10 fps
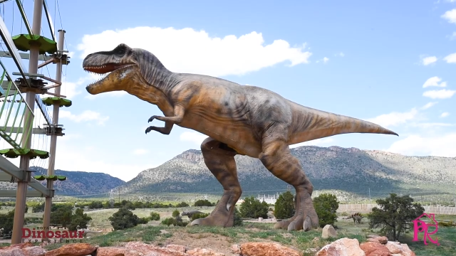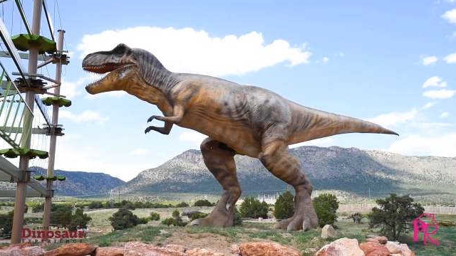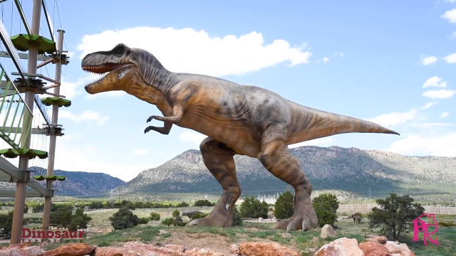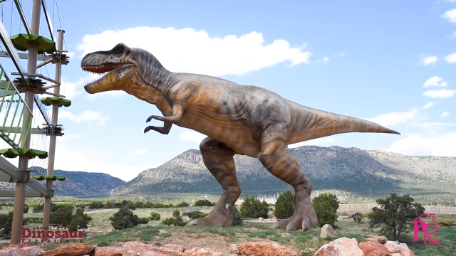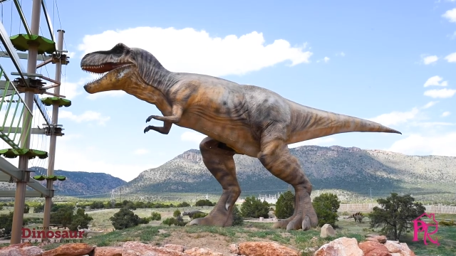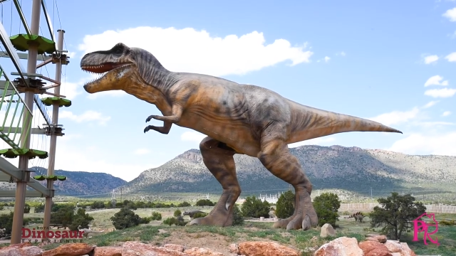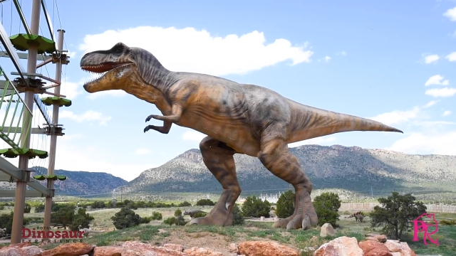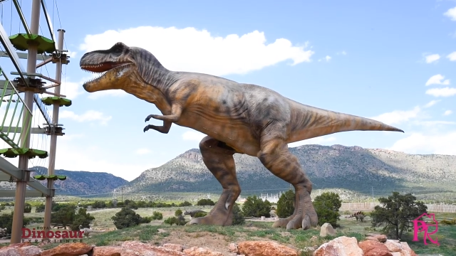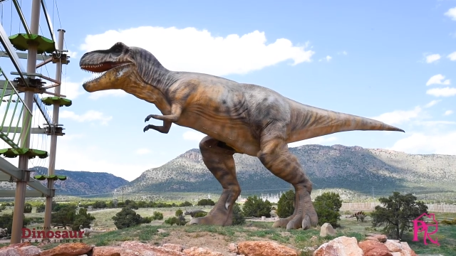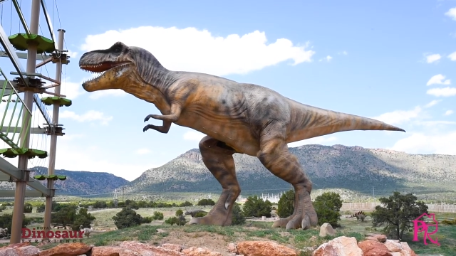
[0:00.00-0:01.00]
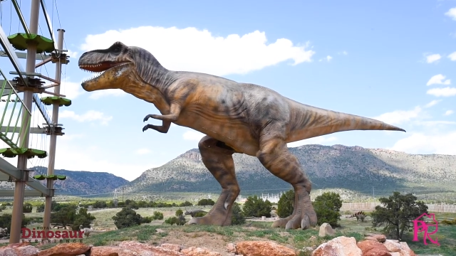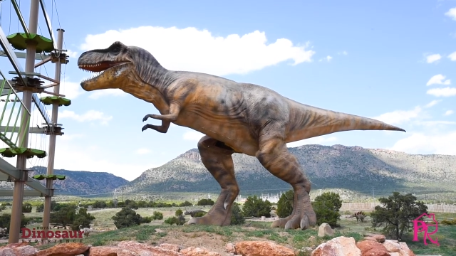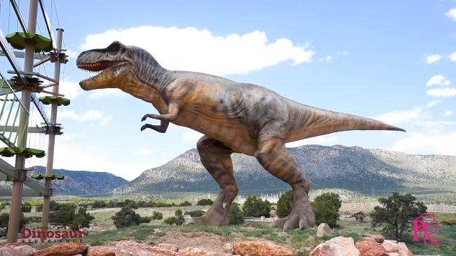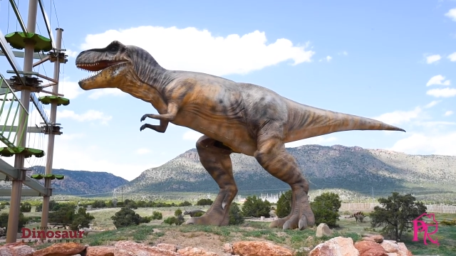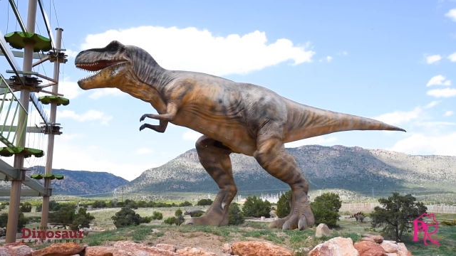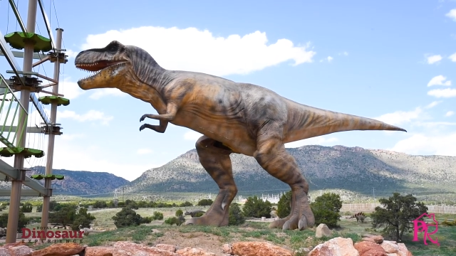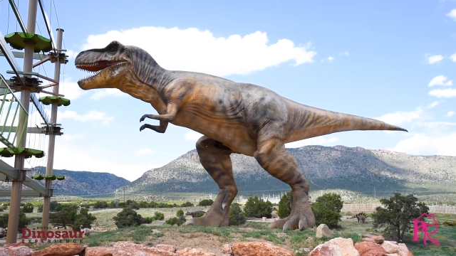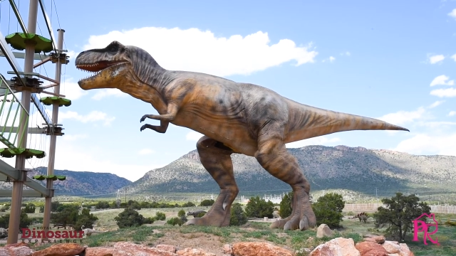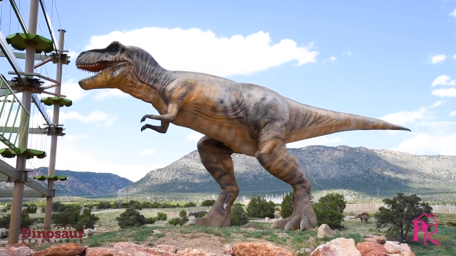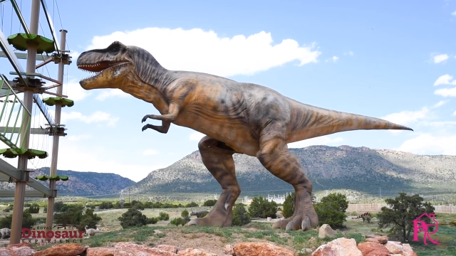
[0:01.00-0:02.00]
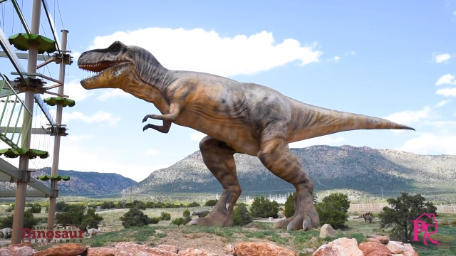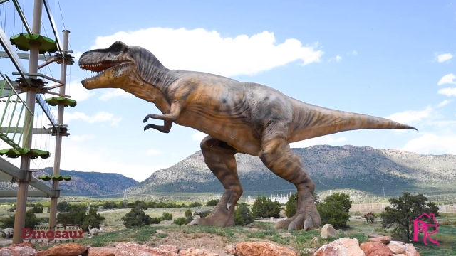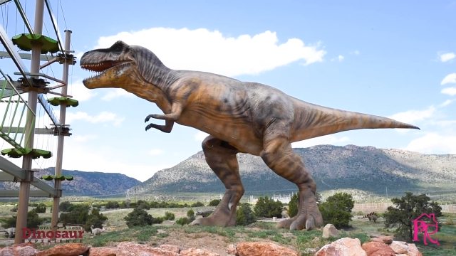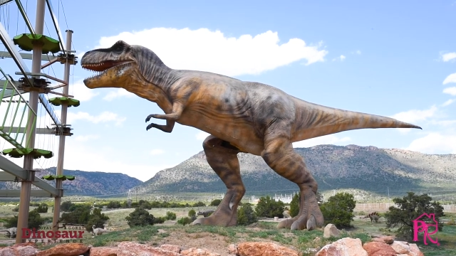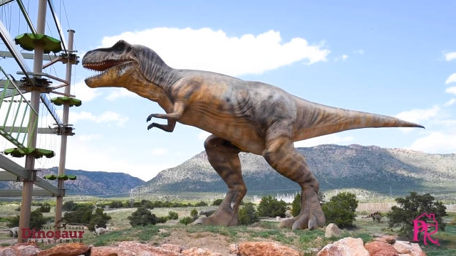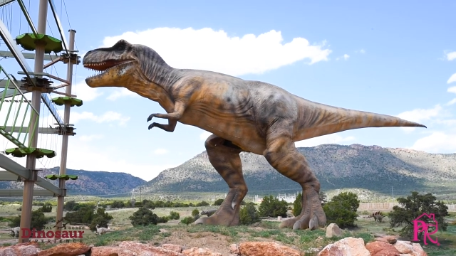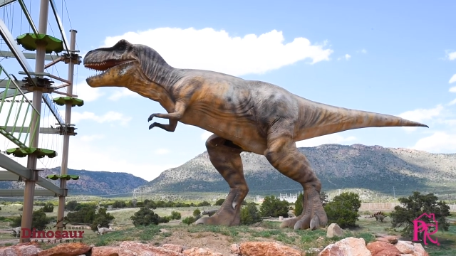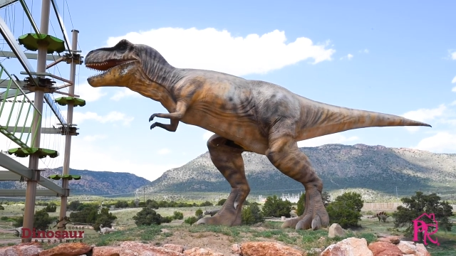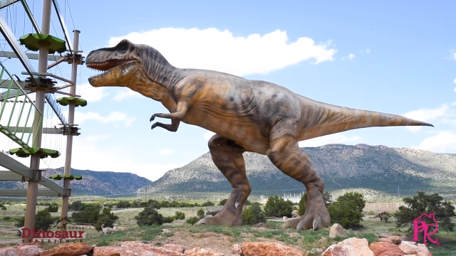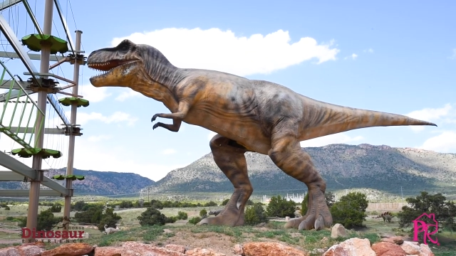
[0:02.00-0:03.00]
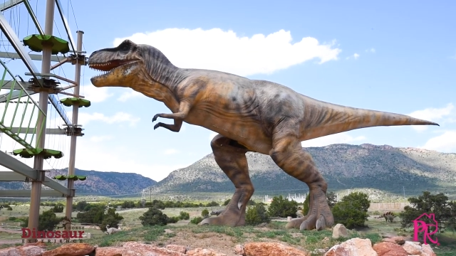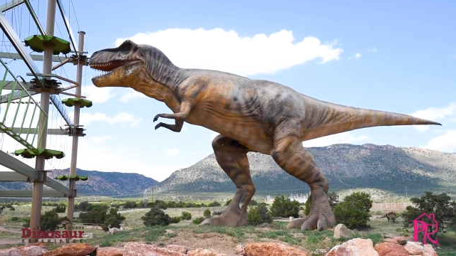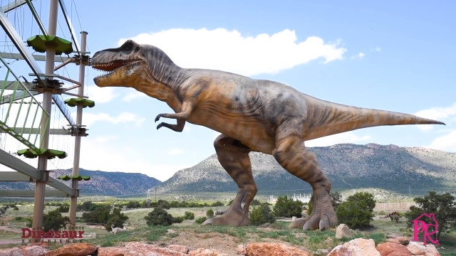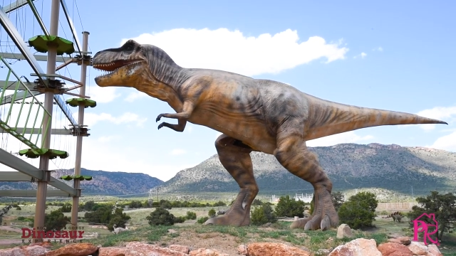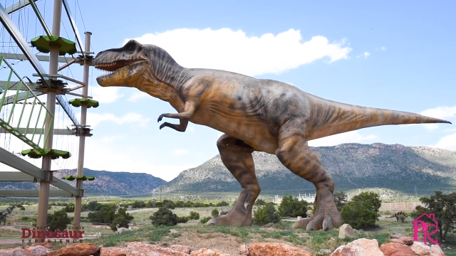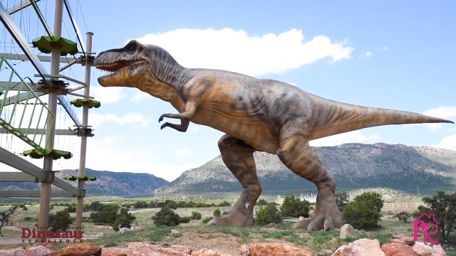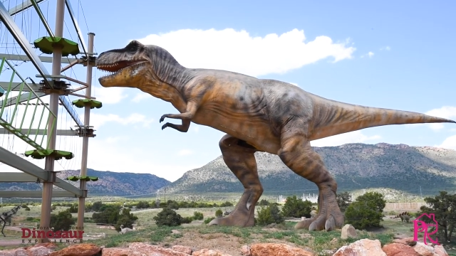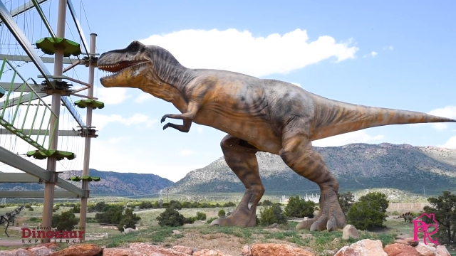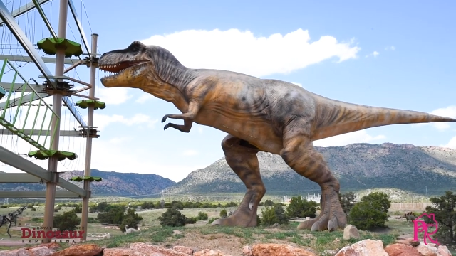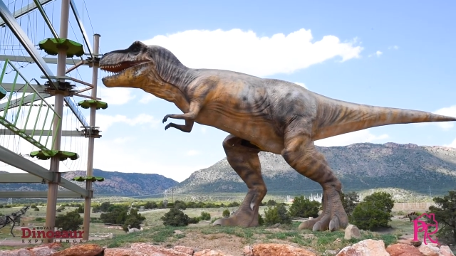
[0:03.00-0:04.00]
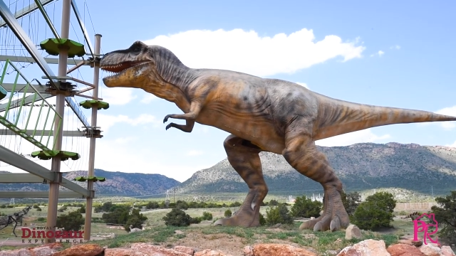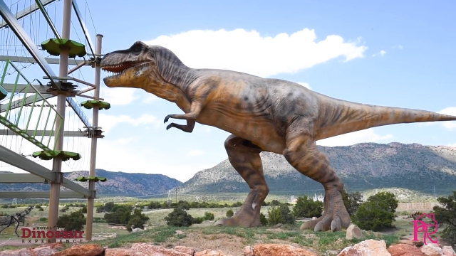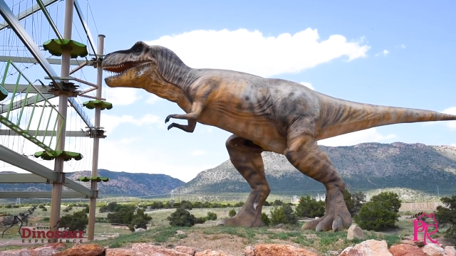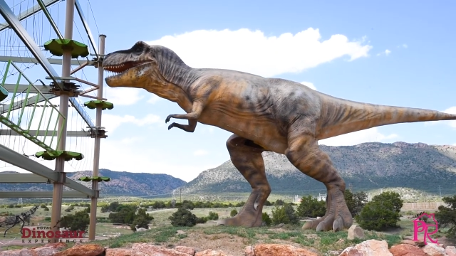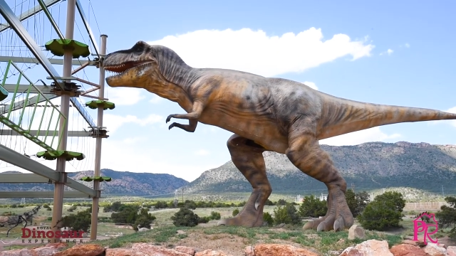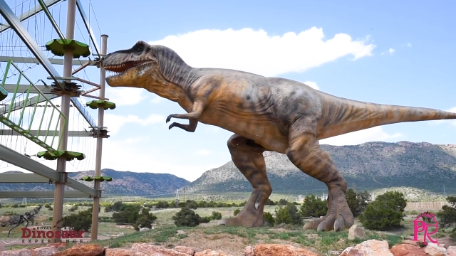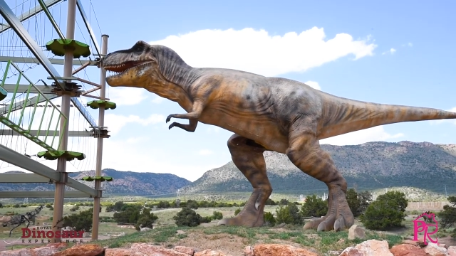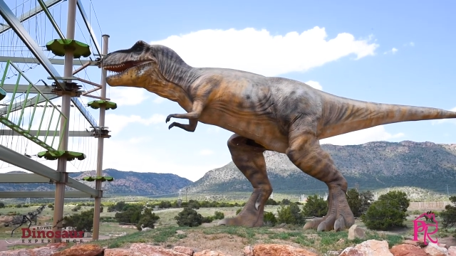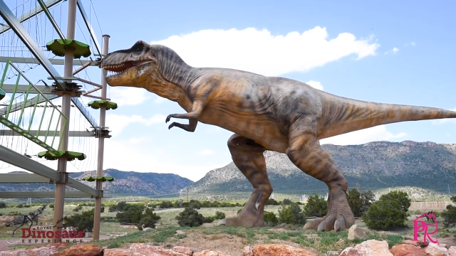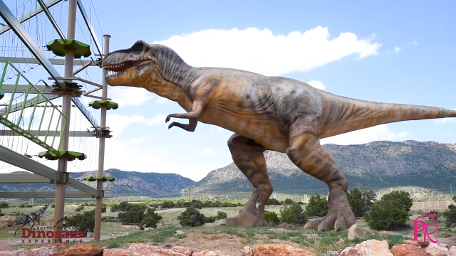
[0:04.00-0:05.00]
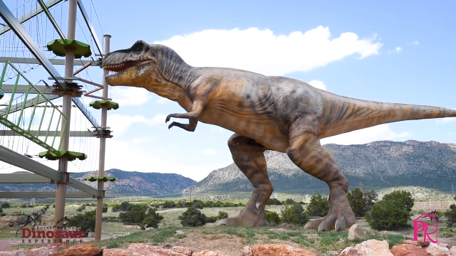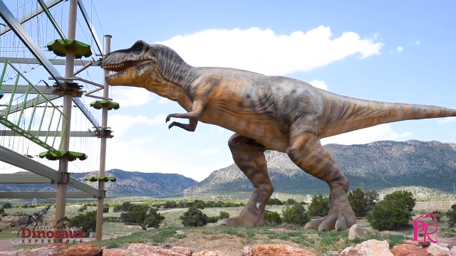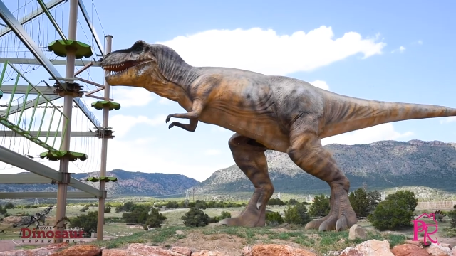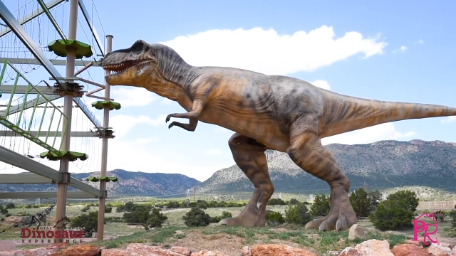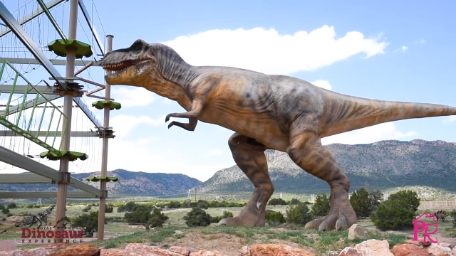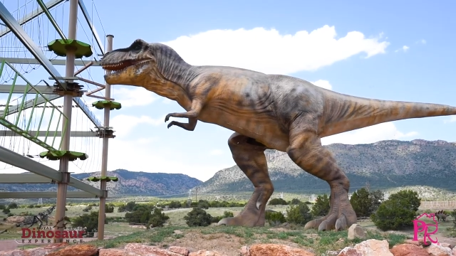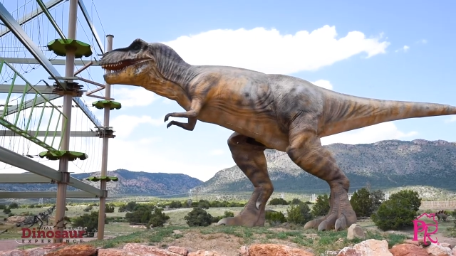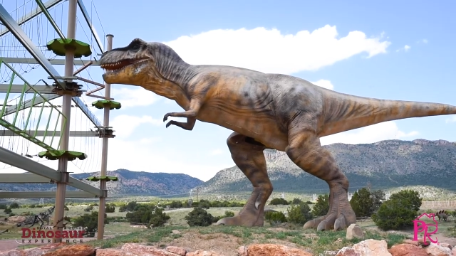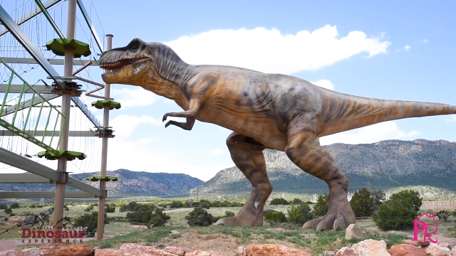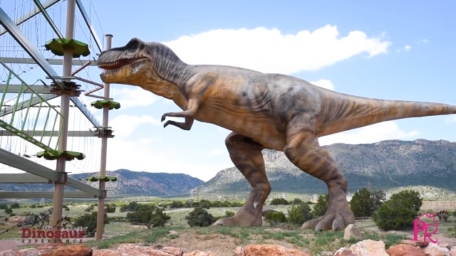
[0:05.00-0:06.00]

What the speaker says: No face is visible, so there are no lips to read.